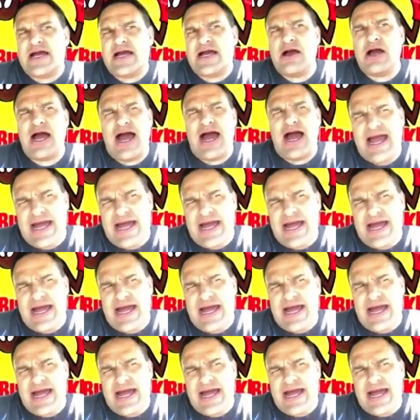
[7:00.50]
pretty much
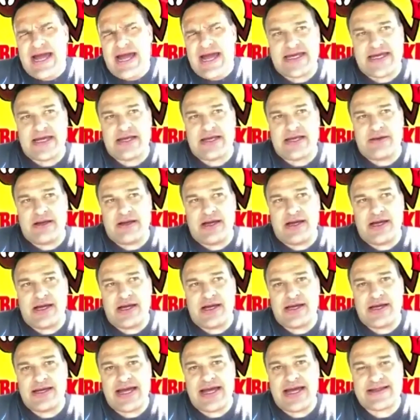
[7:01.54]
noticed it
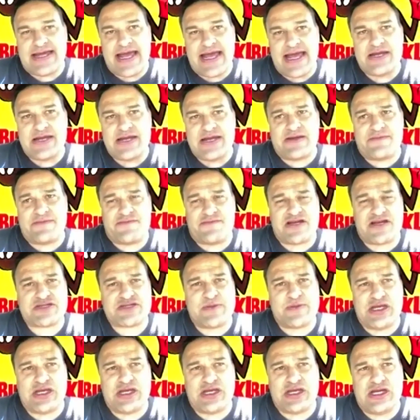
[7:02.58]
at the end of my
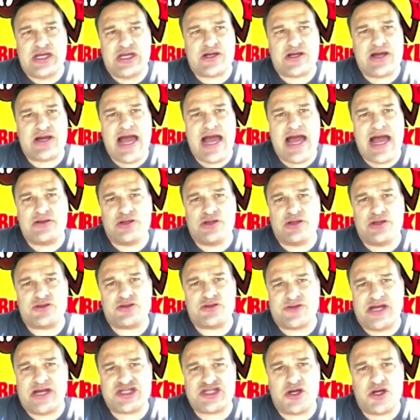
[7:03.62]
freshman year, how low the
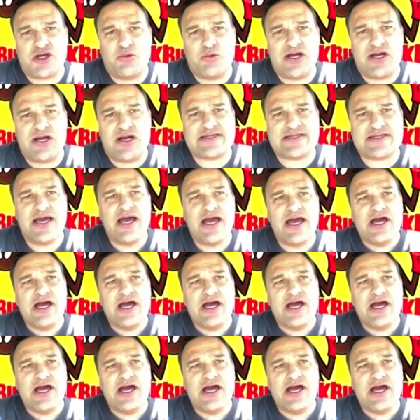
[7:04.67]
ratio was.